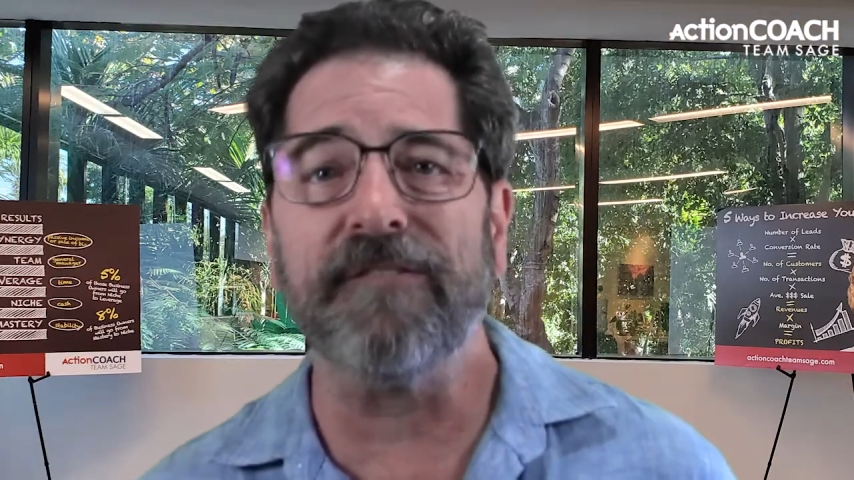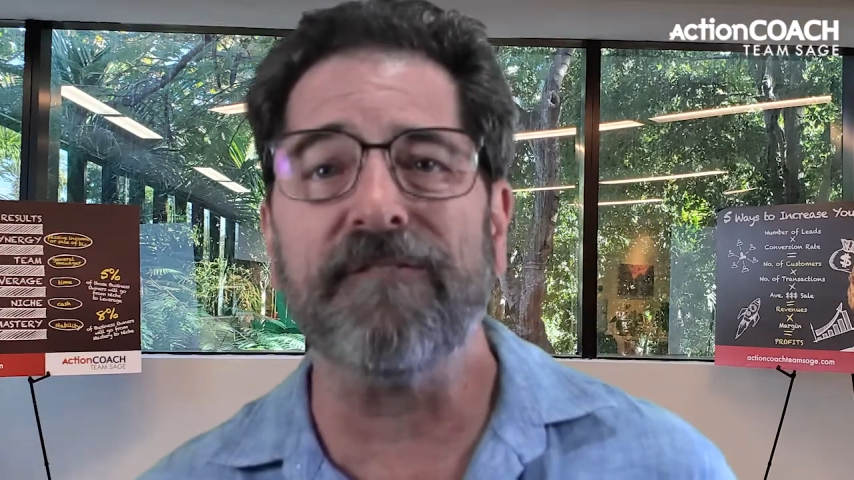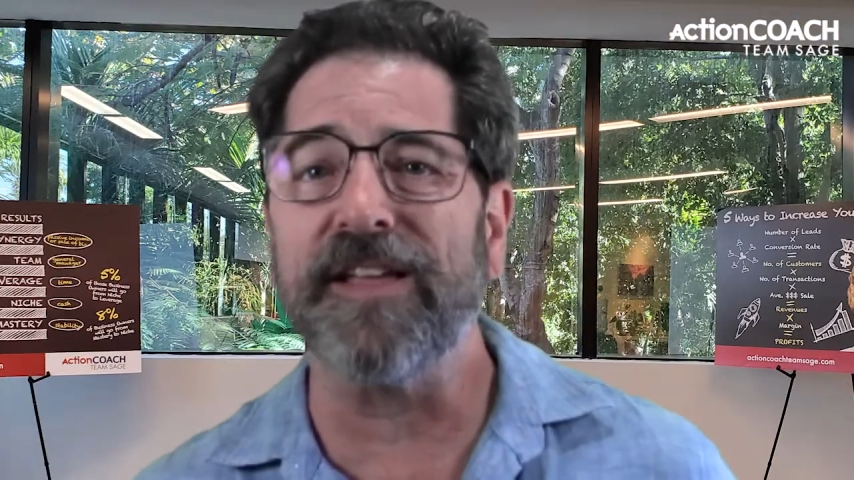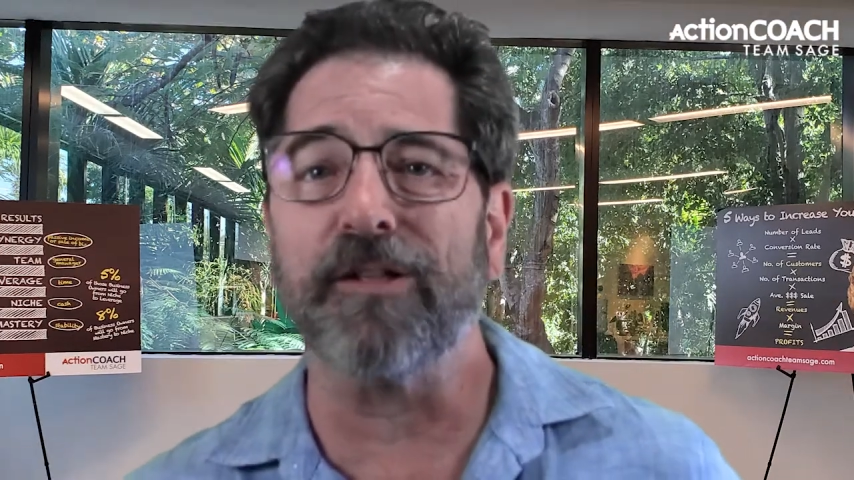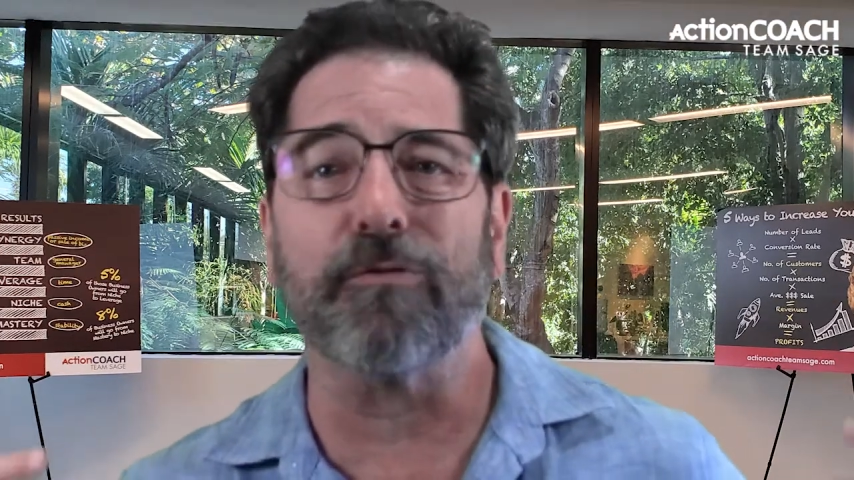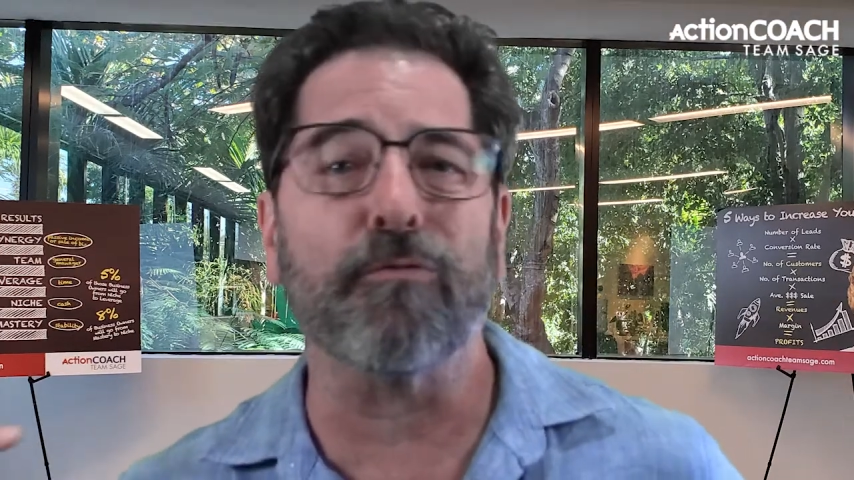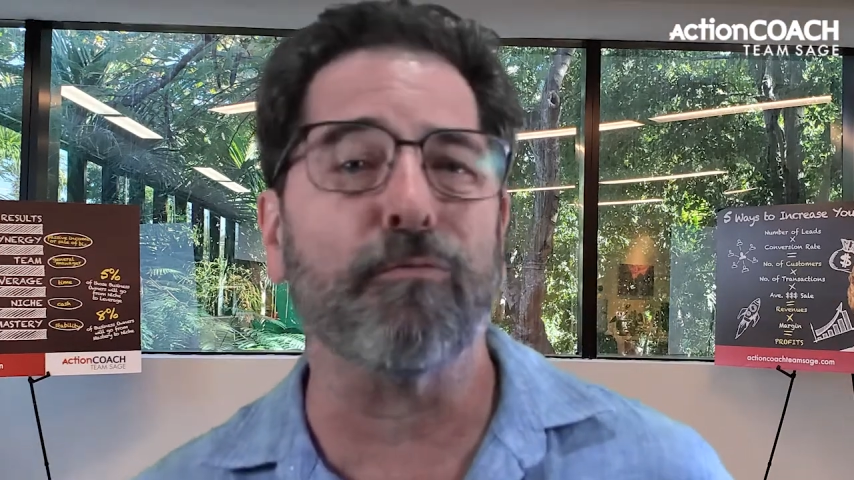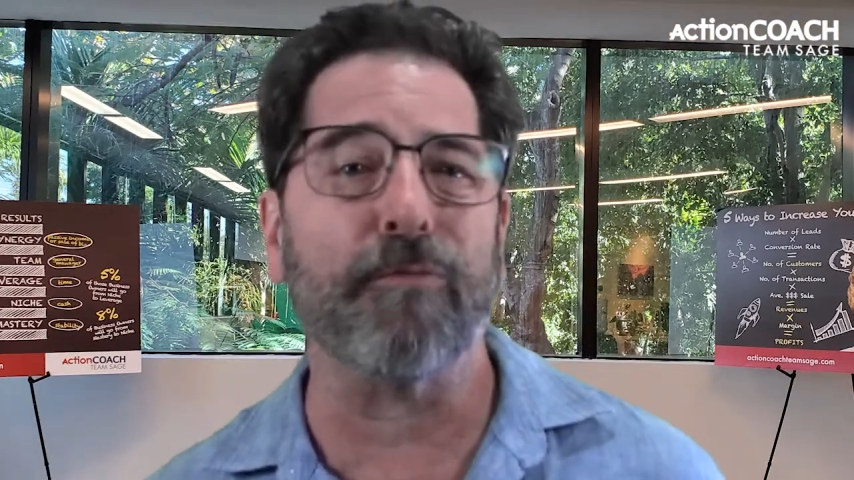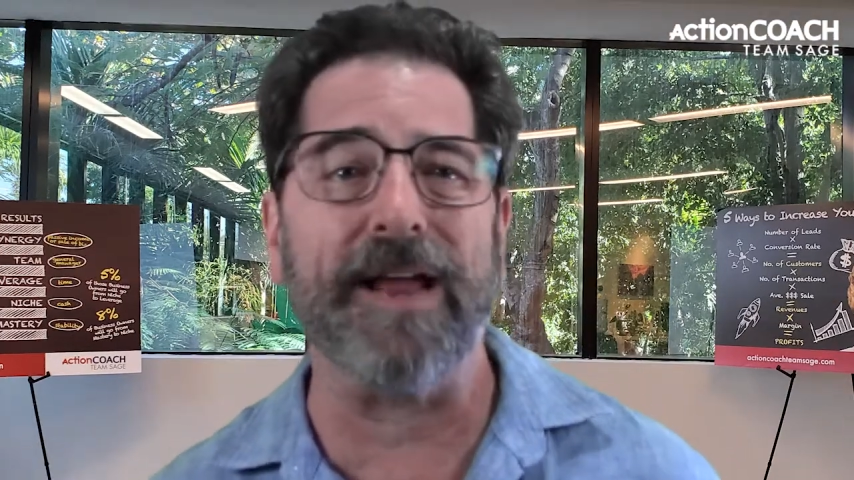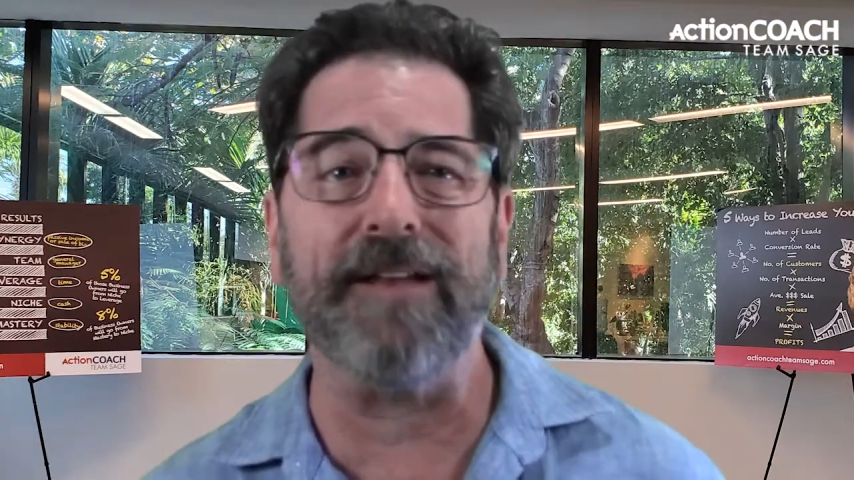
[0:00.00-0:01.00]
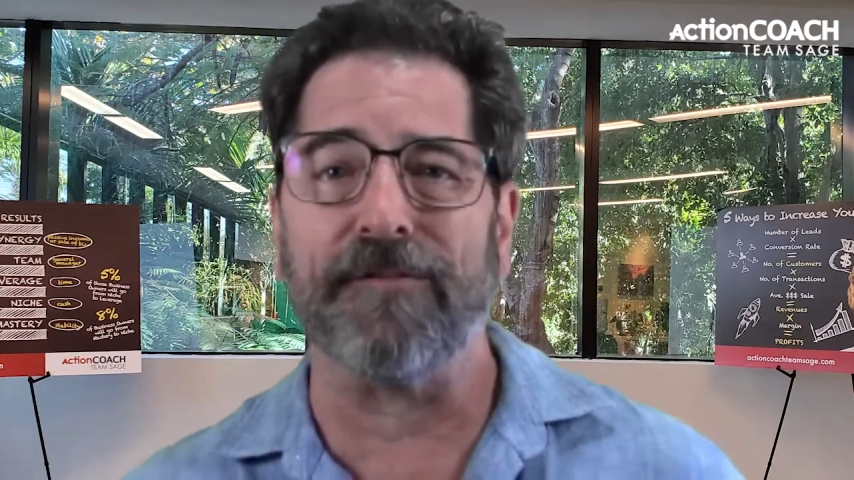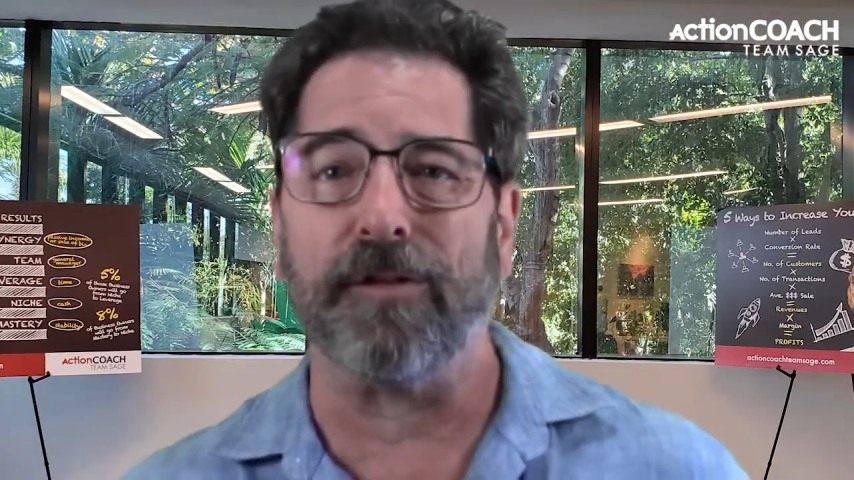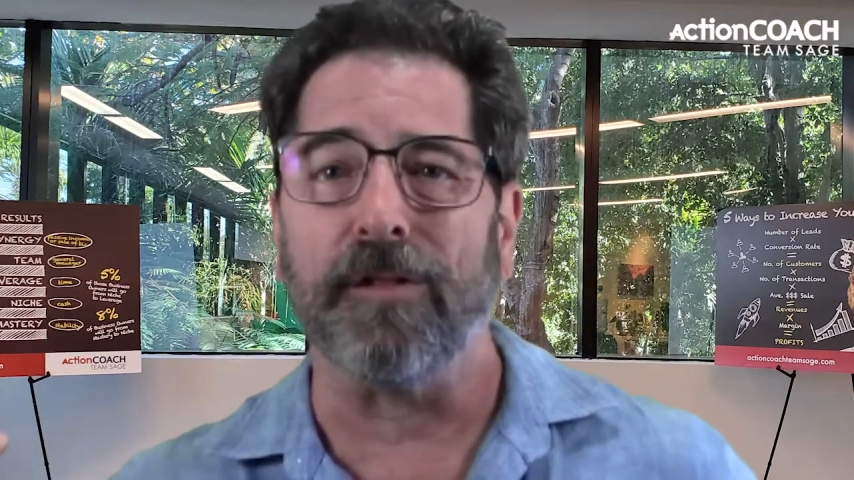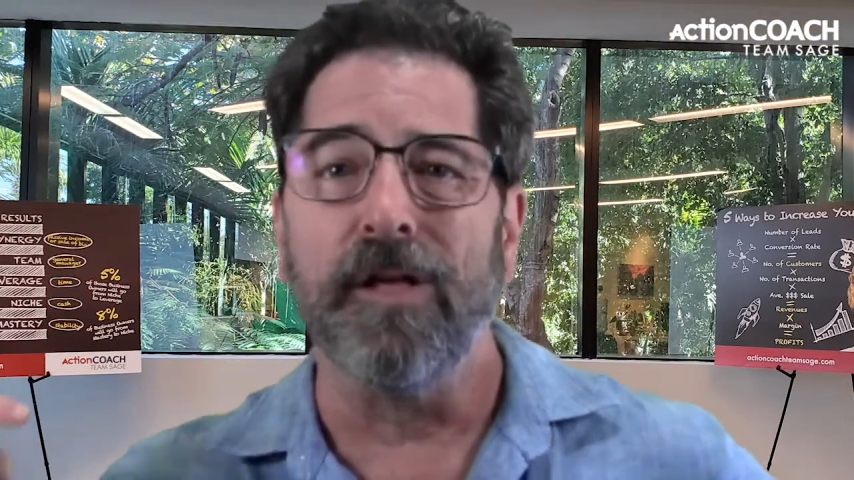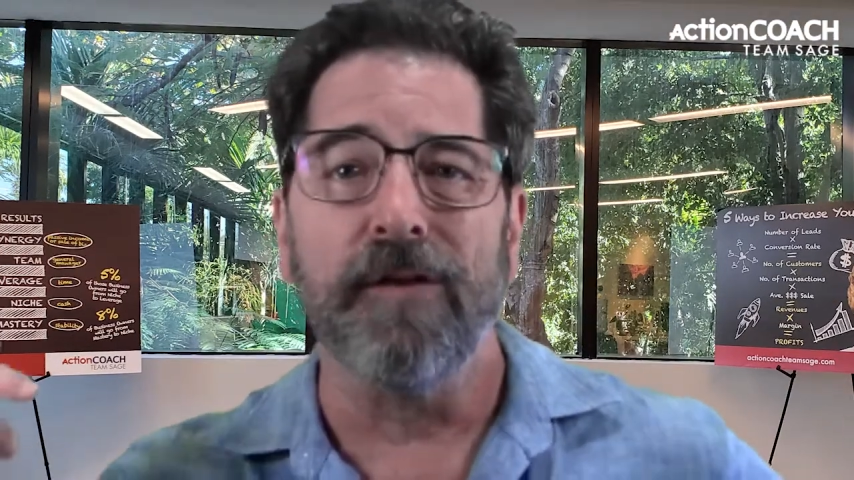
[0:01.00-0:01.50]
feel grateful